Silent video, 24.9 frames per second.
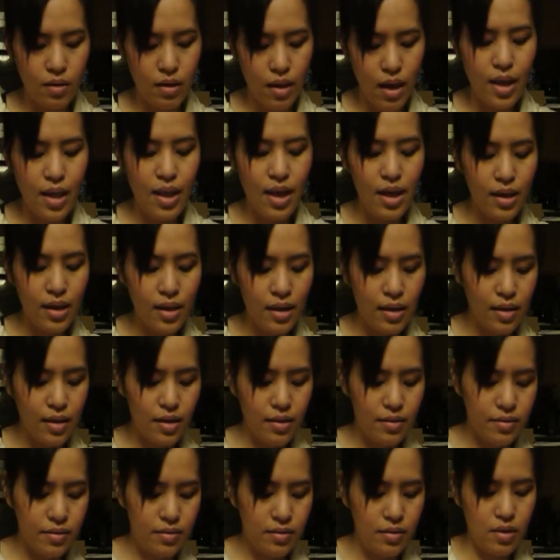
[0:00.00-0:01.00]
I like it
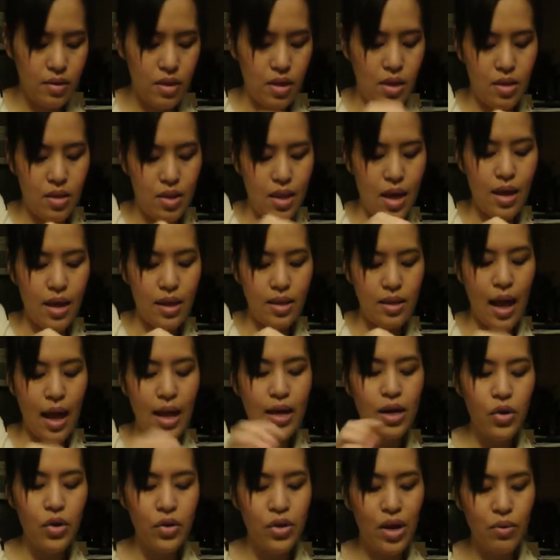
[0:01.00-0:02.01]
that, I
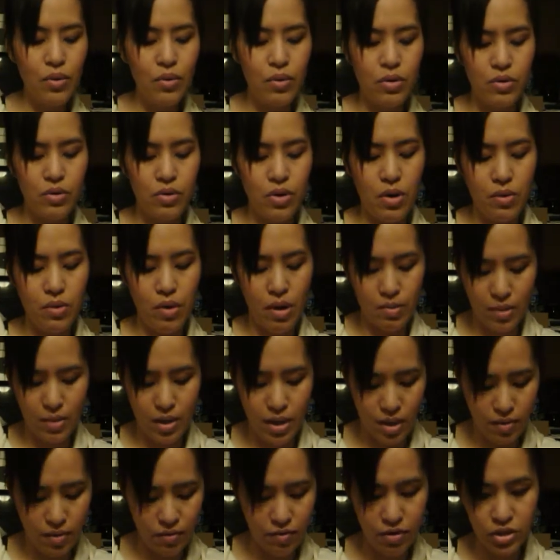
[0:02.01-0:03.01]
know that will grow on
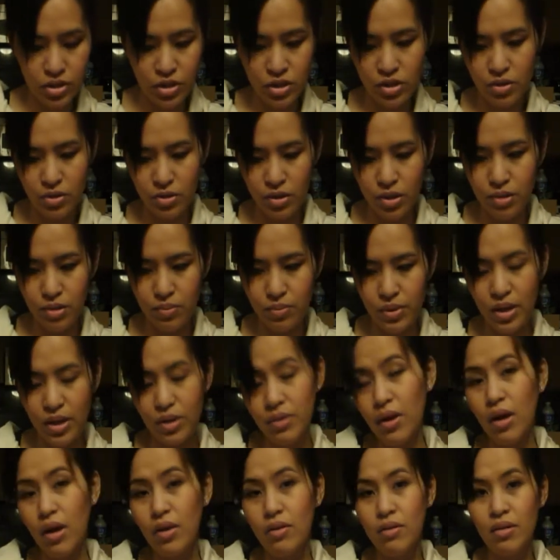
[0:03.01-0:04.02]
me for sure,
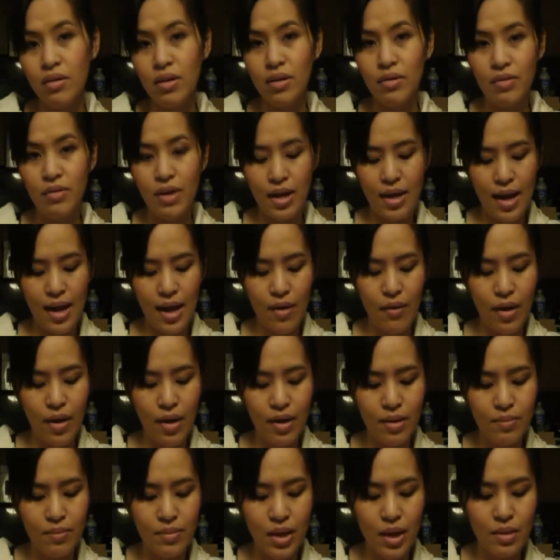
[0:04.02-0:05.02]
but like right now I
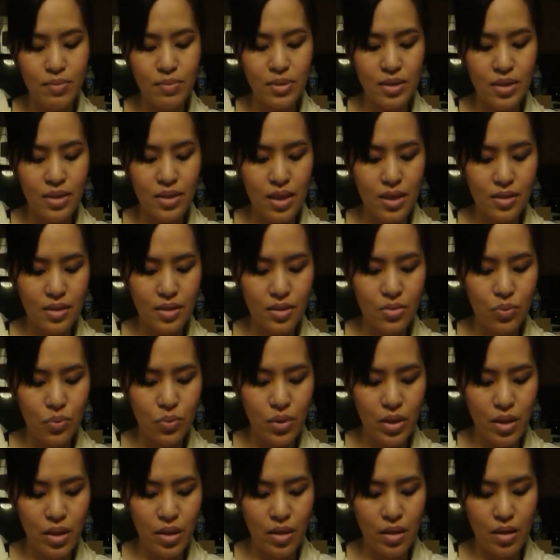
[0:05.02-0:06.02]
am obsessed
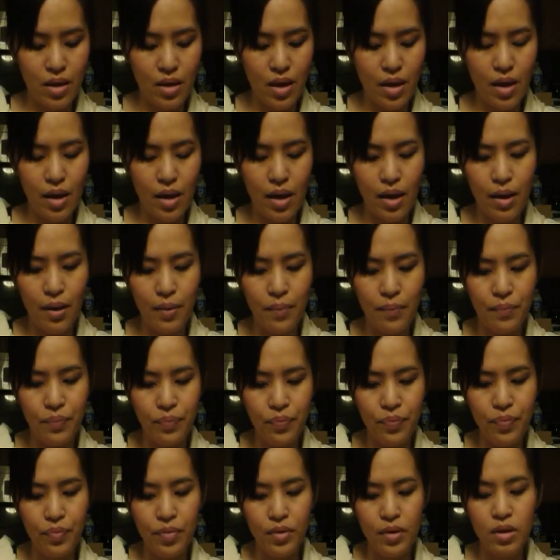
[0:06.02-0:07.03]
with um,
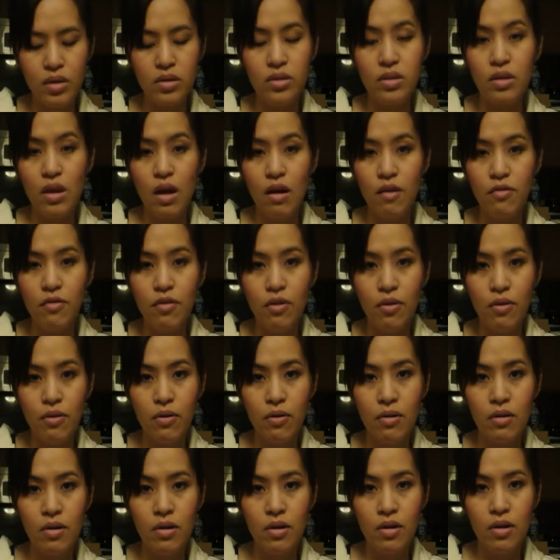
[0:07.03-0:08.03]
Soft
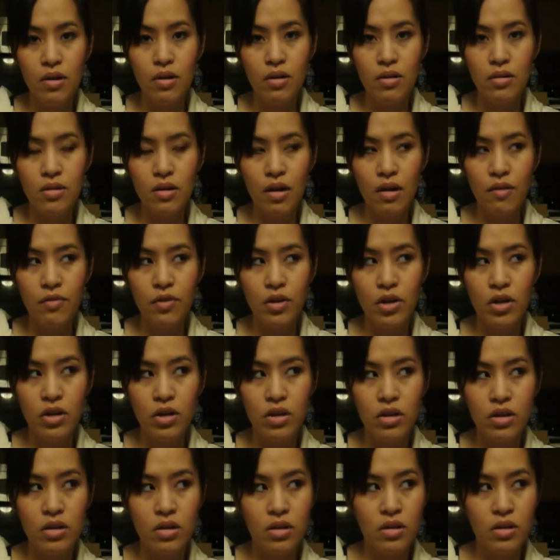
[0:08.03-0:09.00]
Coeur, softcore,